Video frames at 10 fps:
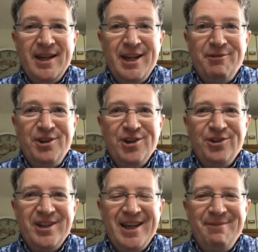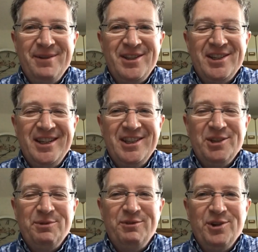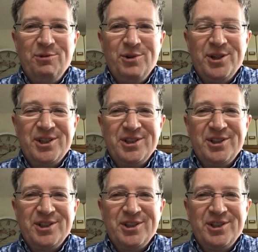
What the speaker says: hearing your name and seeing some of your work.